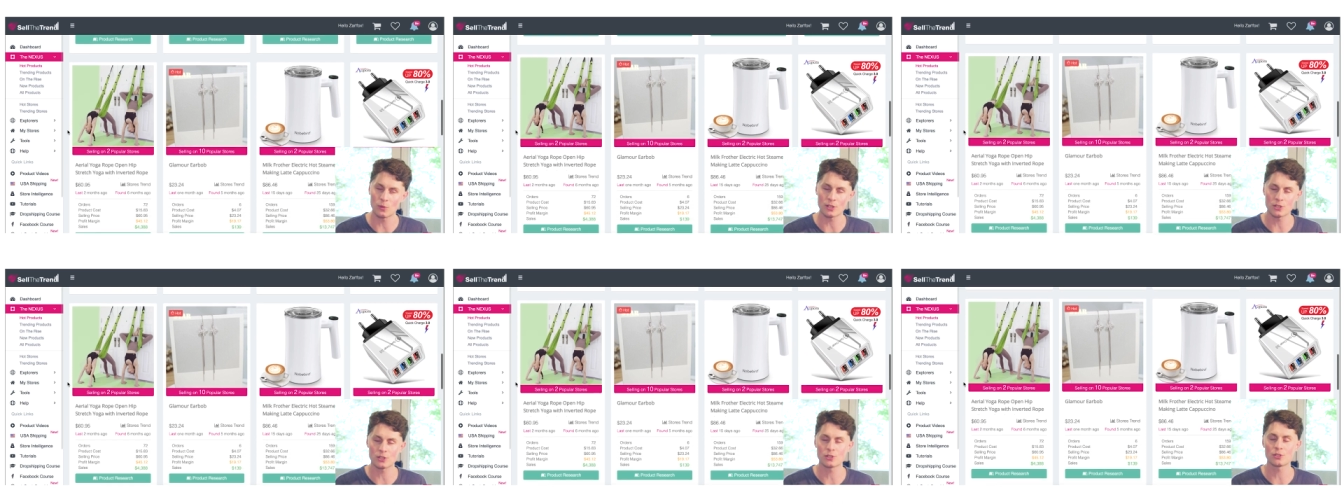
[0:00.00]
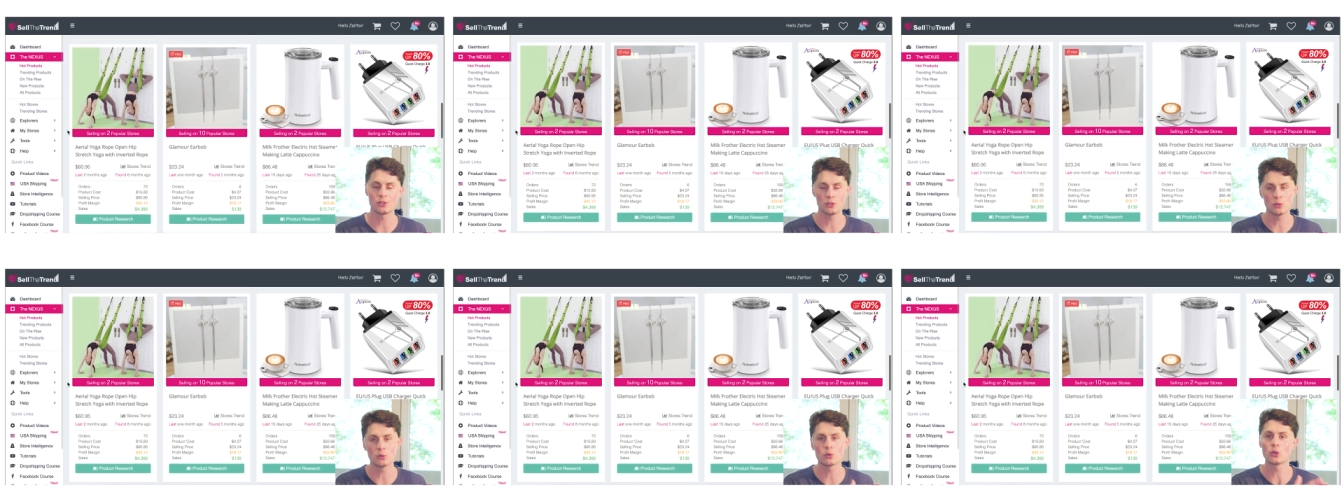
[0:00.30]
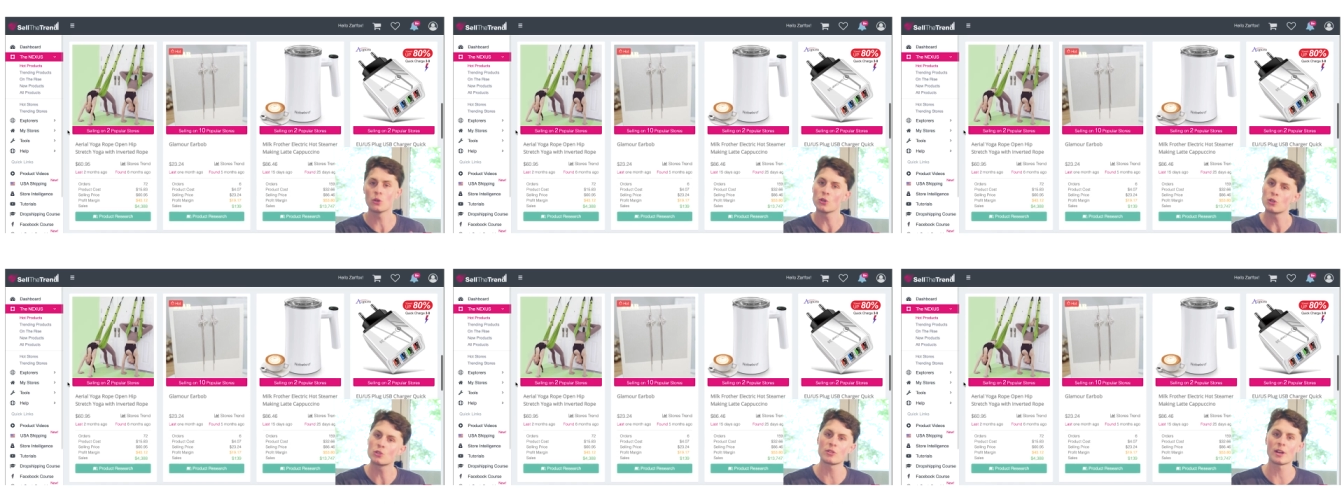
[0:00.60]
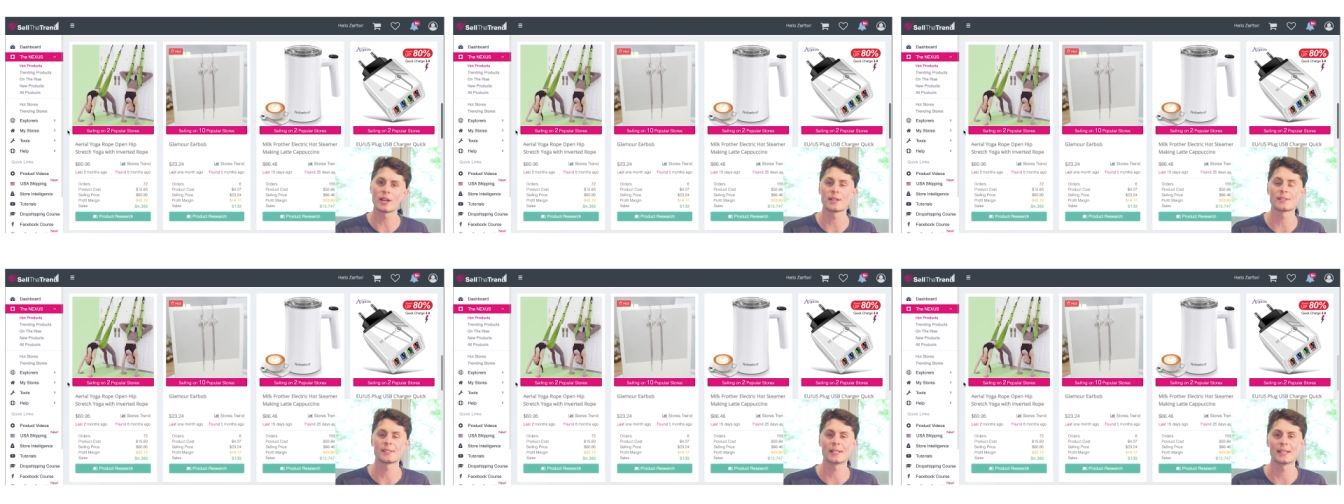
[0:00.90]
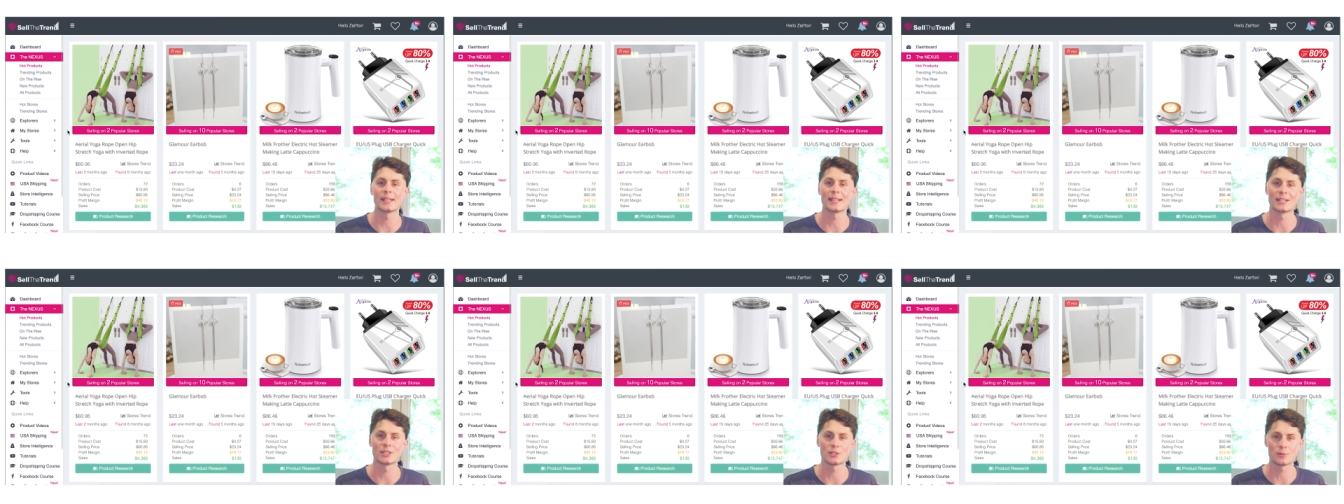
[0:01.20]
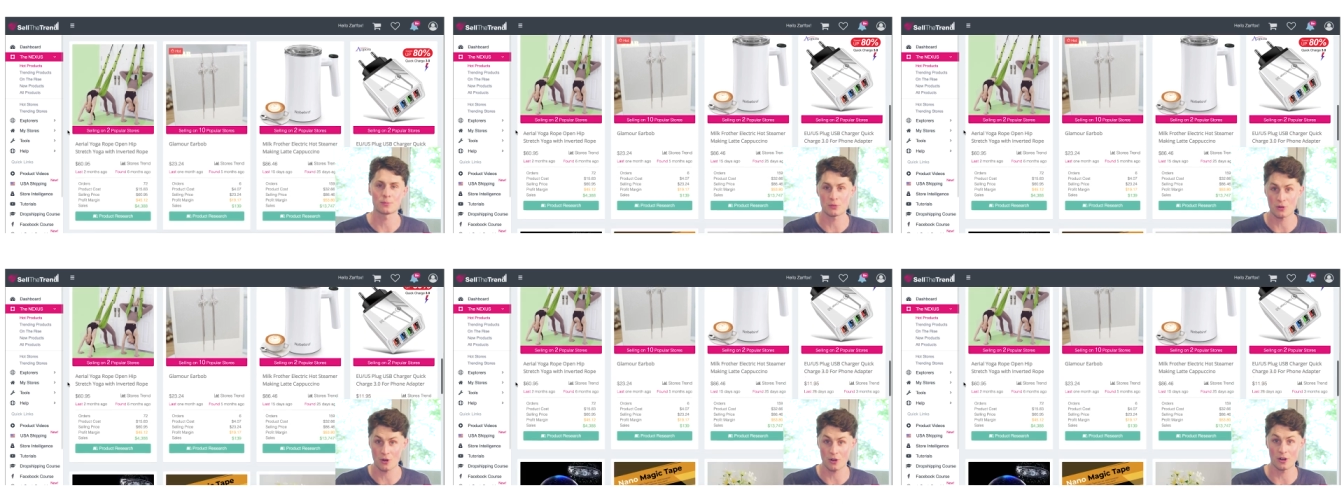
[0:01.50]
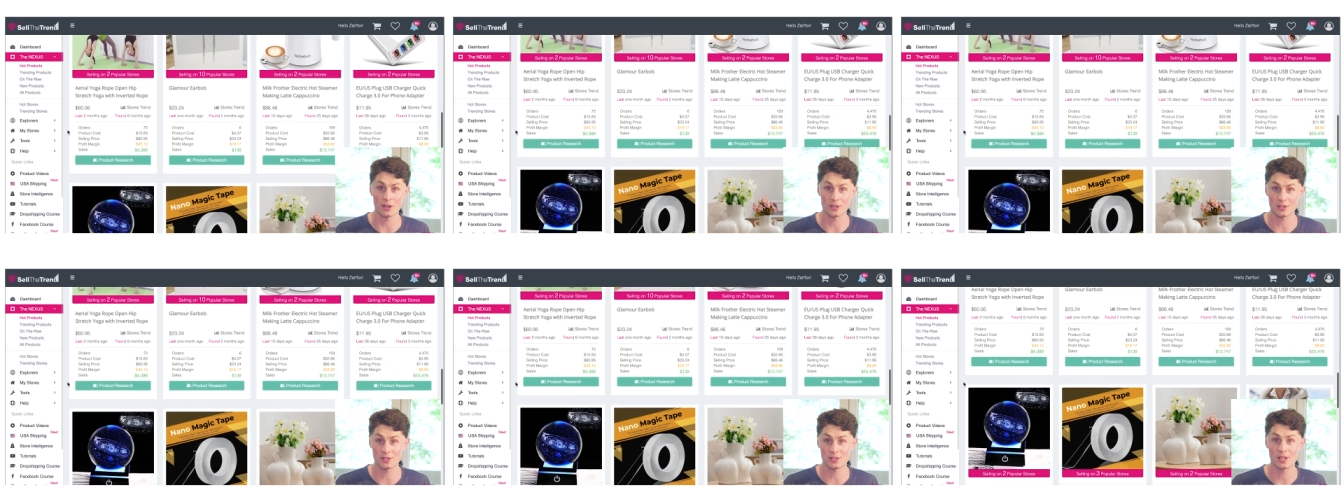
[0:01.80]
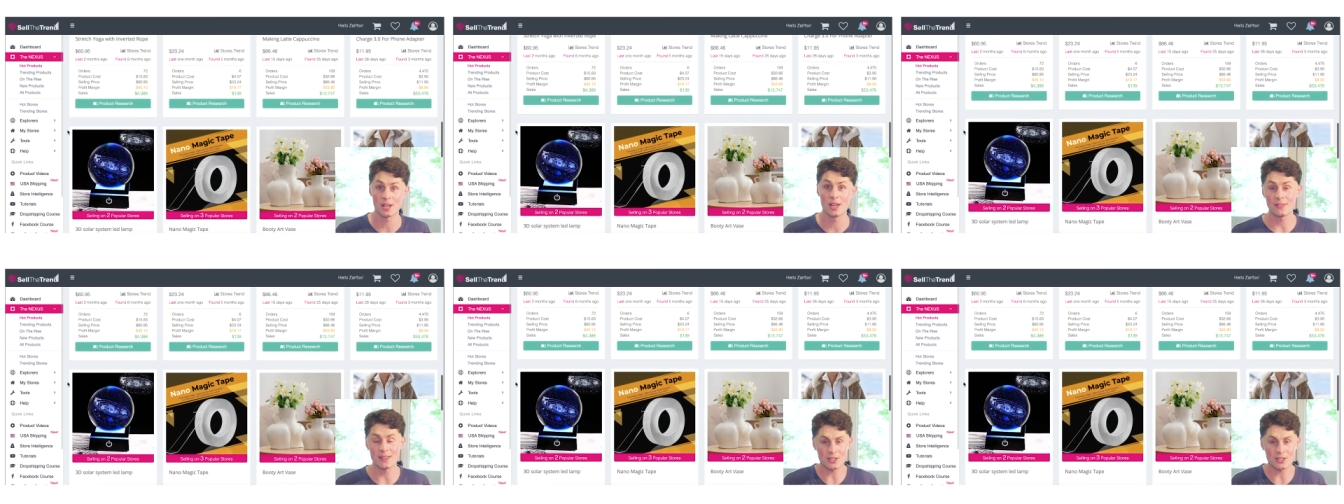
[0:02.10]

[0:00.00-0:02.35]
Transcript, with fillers: which you could translate into products.